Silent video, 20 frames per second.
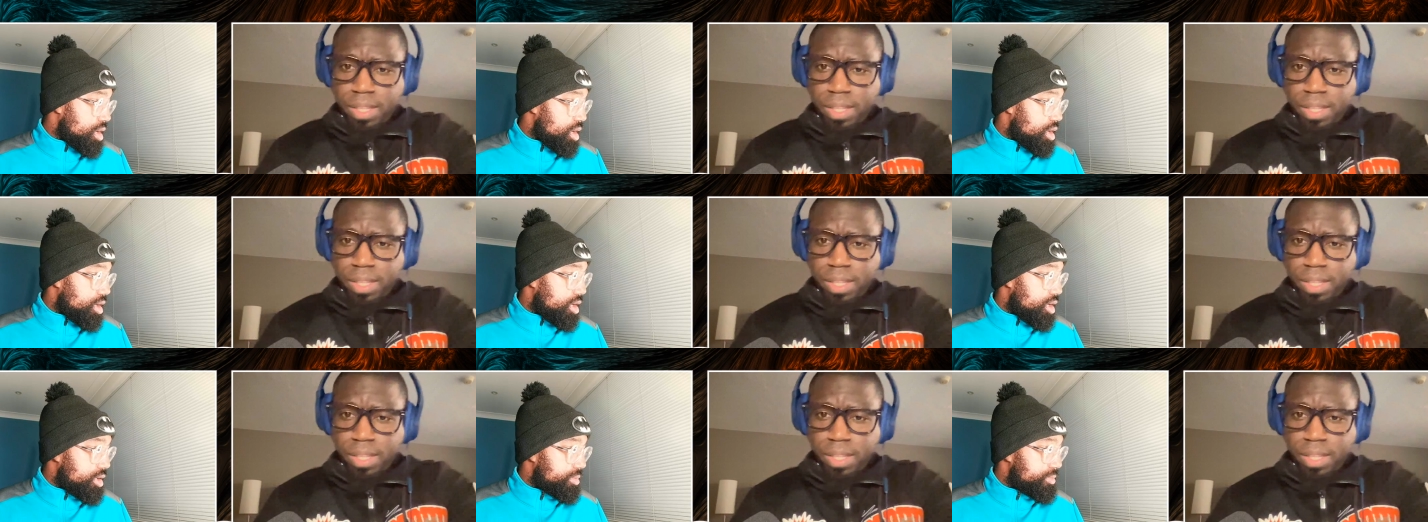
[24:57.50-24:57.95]

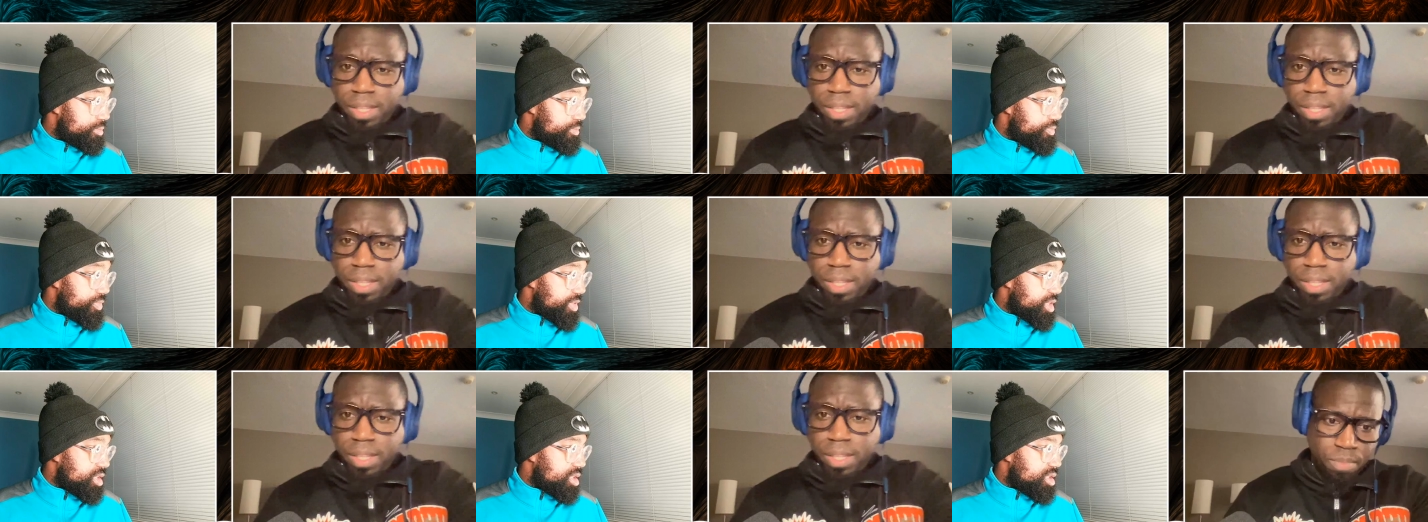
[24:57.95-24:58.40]

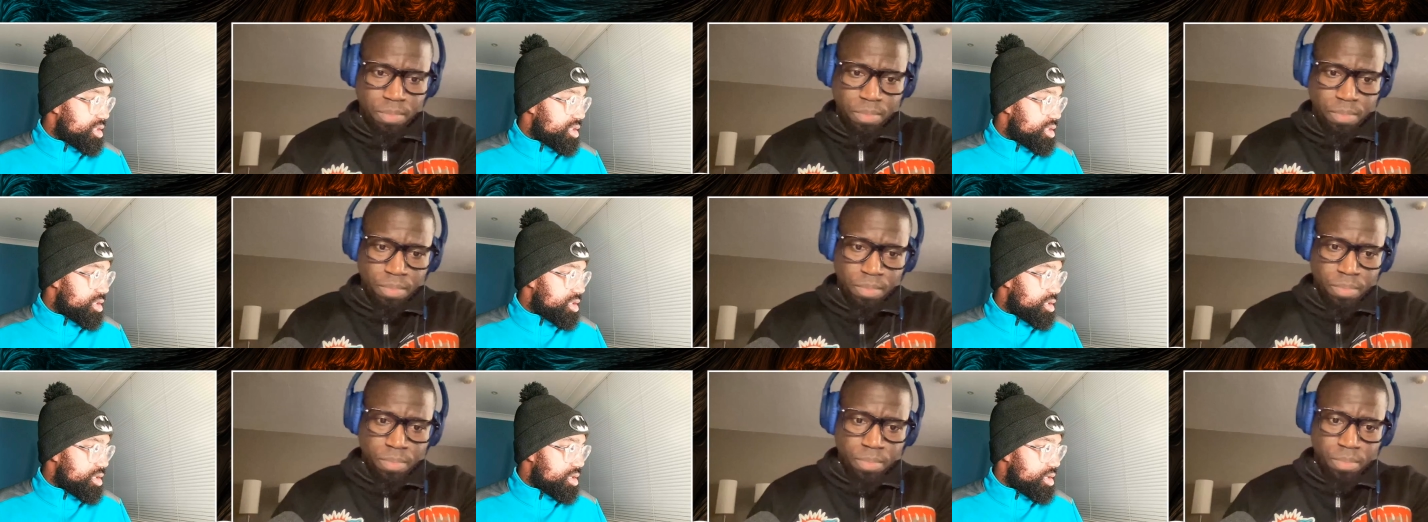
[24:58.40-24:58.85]
Speaker 1: Um,
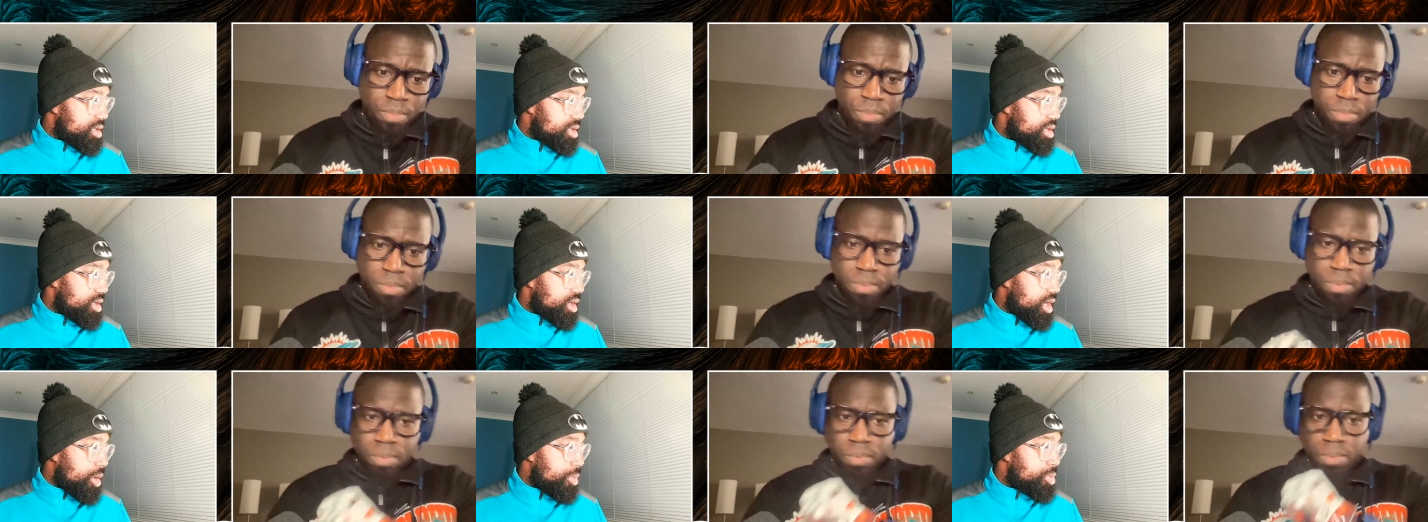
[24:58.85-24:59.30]

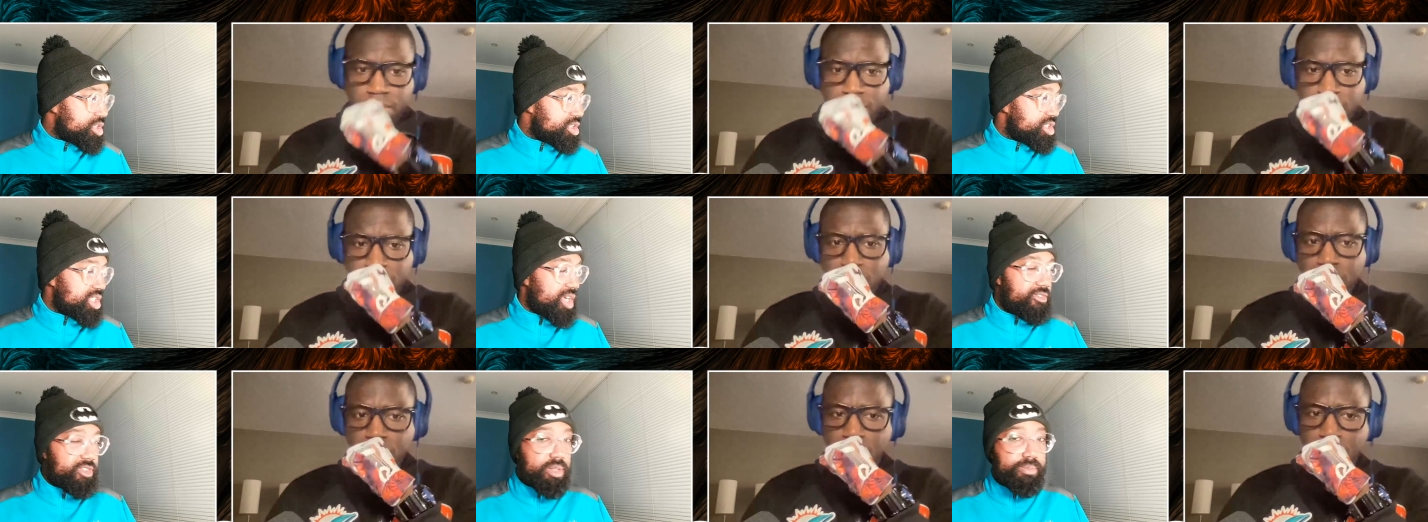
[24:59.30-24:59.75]
I was gonna
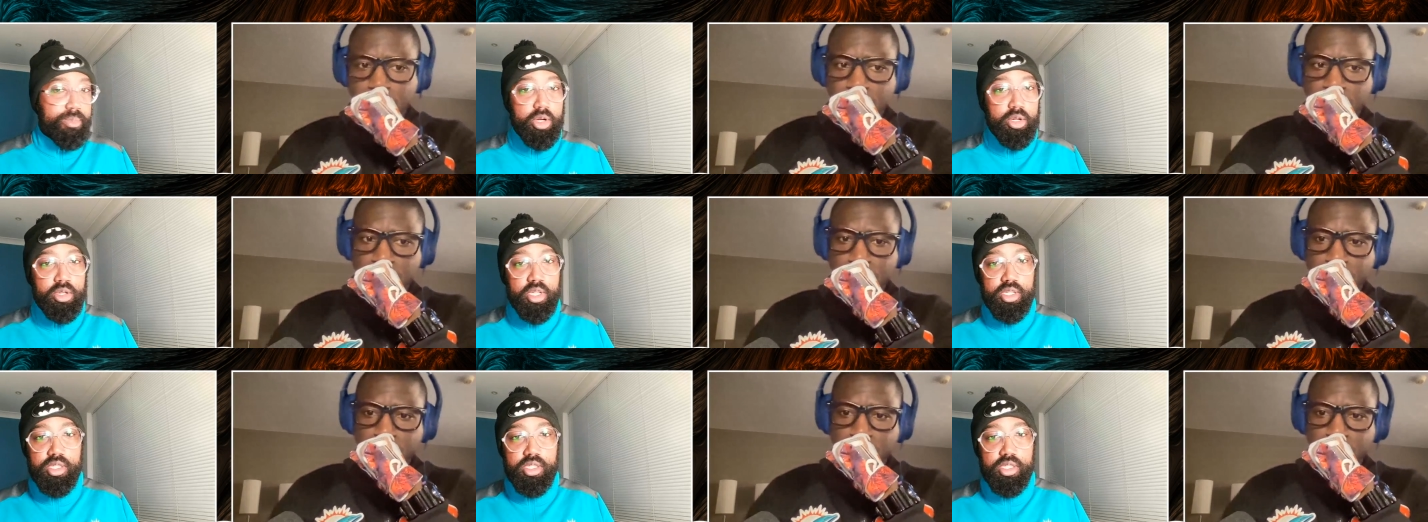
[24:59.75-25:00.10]
say for the bonus